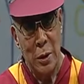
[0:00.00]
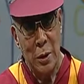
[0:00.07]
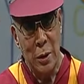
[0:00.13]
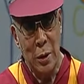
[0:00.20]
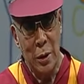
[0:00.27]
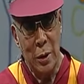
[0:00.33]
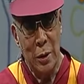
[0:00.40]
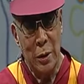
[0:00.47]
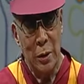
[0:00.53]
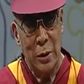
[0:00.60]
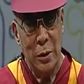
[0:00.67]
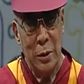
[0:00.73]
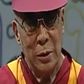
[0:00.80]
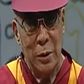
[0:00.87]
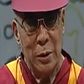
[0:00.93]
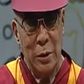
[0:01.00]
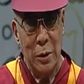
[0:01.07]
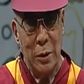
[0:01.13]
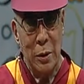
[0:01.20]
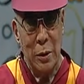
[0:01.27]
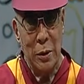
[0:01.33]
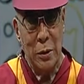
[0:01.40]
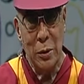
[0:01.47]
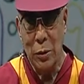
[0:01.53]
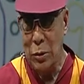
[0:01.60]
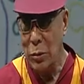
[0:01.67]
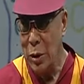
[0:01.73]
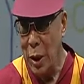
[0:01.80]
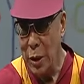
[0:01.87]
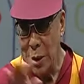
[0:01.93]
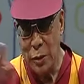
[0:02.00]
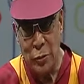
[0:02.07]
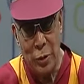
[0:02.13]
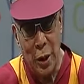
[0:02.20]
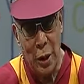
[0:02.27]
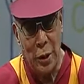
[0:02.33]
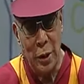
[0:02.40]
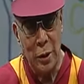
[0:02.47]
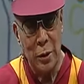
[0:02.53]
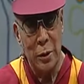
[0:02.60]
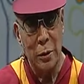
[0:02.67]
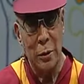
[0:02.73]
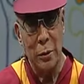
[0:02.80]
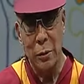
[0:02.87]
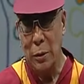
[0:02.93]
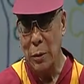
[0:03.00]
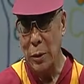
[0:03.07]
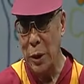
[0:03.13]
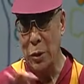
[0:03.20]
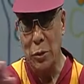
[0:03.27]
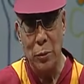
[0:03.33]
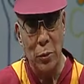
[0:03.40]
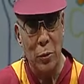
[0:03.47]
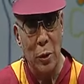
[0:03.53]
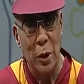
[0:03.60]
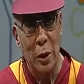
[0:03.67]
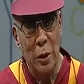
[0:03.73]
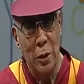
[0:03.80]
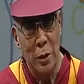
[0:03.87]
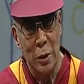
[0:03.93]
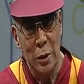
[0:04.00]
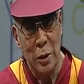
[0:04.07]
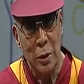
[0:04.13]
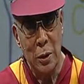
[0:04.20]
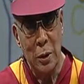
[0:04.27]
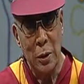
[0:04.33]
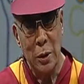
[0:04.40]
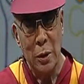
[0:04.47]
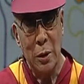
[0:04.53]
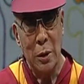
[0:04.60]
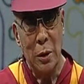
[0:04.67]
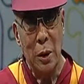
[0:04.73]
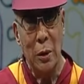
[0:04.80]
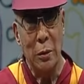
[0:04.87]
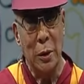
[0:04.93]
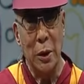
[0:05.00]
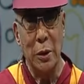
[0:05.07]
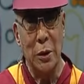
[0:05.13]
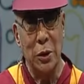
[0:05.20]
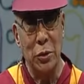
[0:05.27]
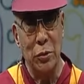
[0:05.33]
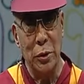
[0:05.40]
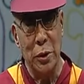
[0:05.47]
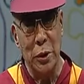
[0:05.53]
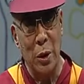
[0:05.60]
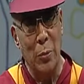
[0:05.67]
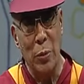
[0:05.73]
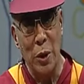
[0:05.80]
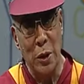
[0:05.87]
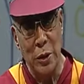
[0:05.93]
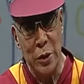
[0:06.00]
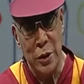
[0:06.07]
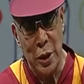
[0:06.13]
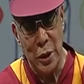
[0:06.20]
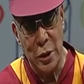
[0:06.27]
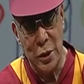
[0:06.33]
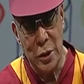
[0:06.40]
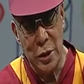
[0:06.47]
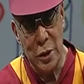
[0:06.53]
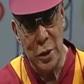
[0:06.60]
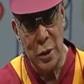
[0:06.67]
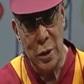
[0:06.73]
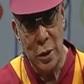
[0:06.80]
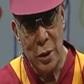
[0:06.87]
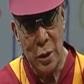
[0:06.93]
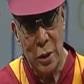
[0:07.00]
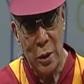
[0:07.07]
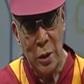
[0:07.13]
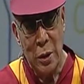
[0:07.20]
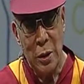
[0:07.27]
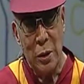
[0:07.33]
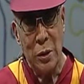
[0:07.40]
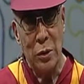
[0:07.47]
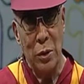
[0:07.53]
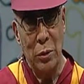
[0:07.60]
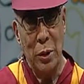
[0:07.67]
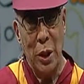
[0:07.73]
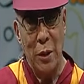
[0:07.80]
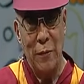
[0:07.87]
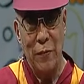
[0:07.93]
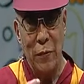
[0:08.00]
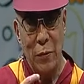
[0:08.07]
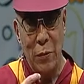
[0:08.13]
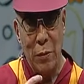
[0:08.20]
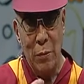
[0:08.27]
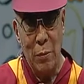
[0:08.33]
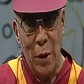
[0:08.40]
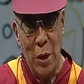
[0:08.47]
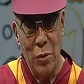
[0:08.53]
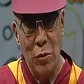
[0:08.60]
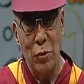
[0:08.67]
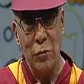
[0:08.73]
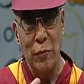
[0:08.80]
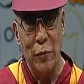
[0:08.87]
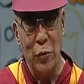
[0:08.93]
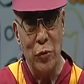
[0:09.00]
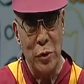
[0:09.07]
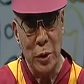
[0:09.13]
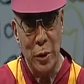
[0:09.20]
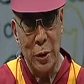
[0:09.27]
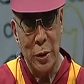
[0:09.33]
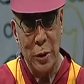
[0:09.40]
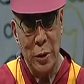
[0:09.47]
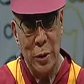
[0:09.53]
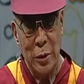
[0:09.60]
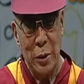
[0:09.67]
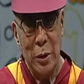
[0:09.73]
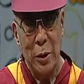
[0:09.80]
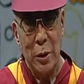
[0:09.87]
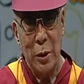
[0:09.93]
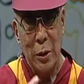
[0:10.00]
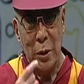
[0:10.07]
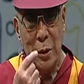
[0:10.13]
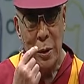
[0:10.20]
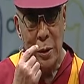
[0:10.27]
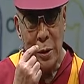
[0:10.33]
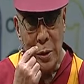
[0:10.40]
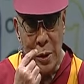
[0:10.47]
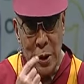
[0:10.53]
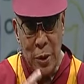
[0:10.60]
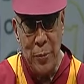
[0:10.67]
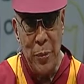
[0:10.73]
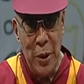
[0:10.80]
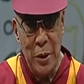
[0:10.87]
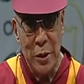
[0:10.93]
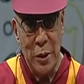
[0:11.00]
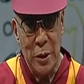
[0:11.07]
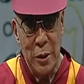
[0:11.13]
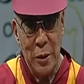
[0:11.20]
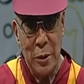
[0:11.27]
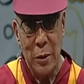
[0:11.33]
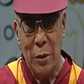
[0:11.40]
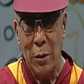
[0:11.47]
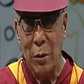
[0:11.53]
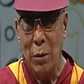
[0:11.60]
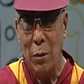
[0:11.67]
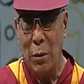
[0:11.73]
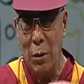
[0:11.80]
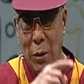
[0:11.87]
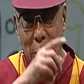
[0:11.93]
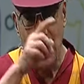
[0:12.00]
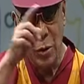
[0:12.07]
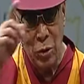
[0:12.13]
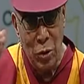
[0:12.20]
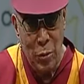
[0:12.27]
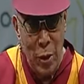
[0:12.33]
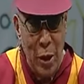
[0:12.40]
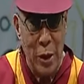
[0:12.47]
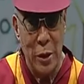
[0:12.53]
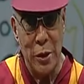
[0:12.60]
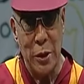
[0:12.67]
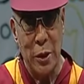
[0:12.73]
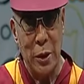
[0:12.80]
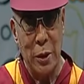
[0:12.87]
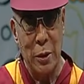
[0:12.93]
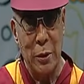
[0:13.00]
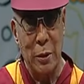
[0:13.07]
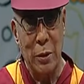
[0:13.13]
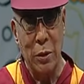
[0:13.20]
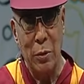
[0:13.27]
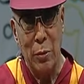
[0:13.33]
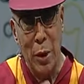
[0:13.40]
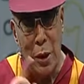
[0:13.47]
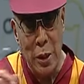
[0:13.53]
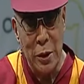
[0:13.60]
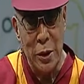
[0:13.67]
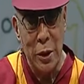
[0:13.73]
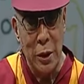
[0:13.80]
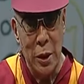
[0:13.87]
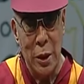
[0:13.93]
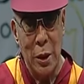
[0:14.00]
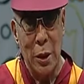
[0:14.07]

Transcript: Uh, so no connection with the other rest of the world. Now that situation completely changed. So therefore, my own future depends on the humanity. Humanity